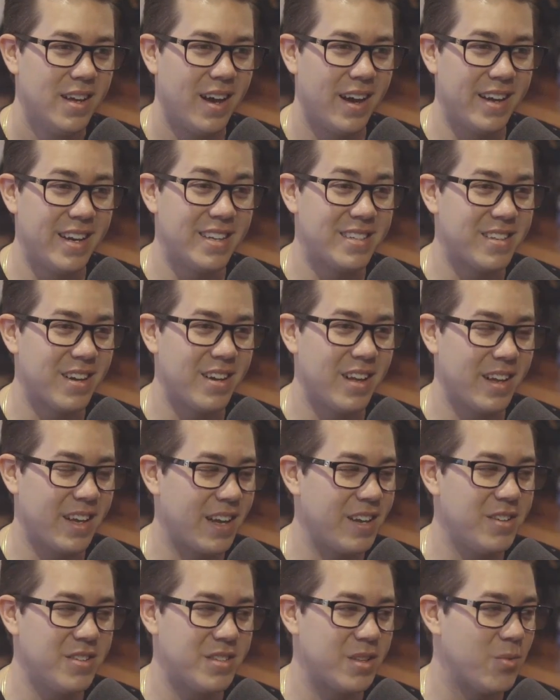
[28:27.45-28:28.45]
I
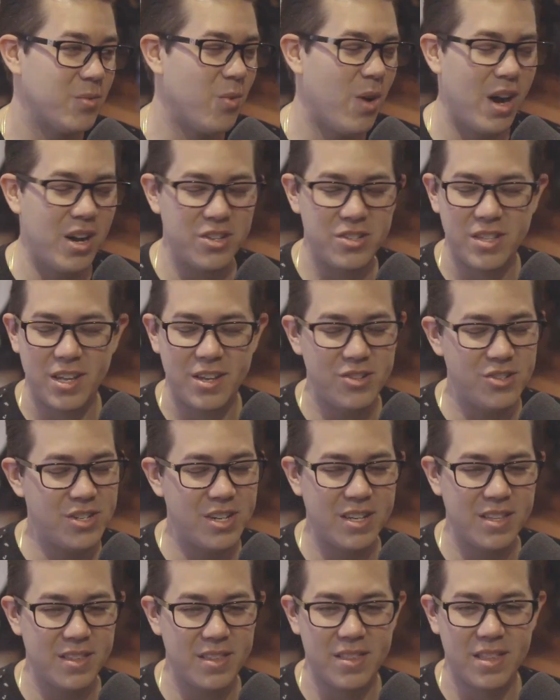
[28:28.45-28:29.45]
used to wash that
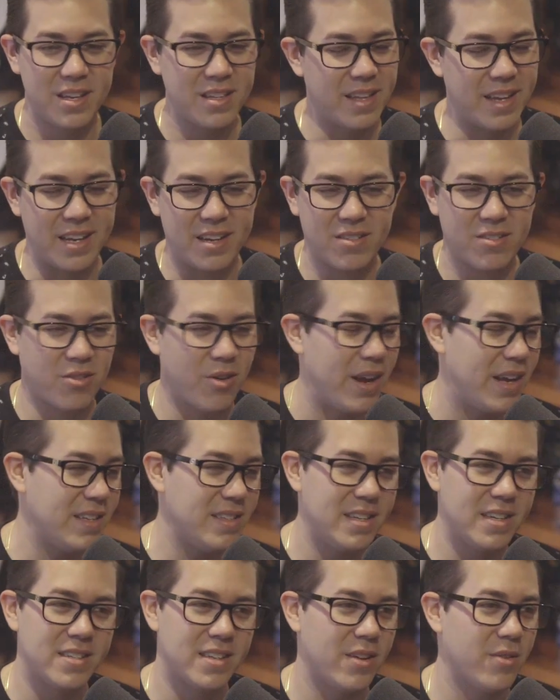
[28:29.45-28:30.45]
thing like
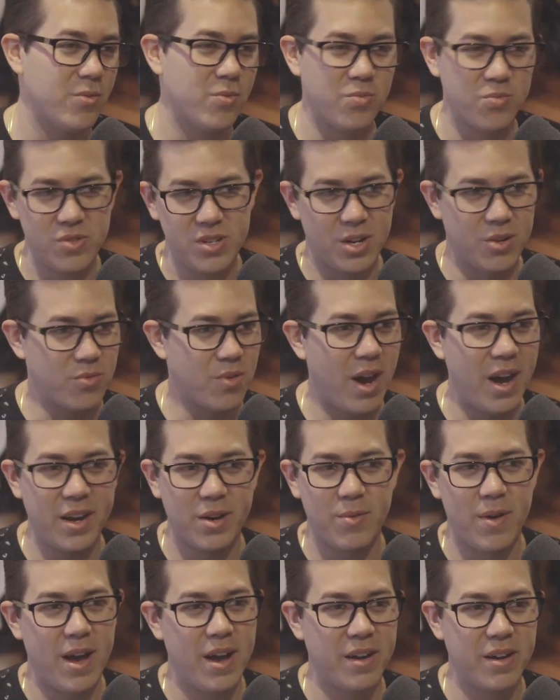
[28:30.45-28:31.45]
crazy because I would, ride
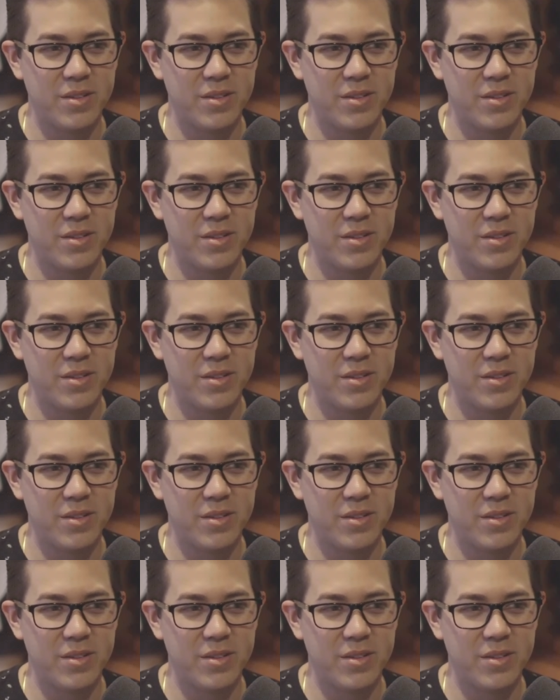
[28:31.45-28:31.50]
around.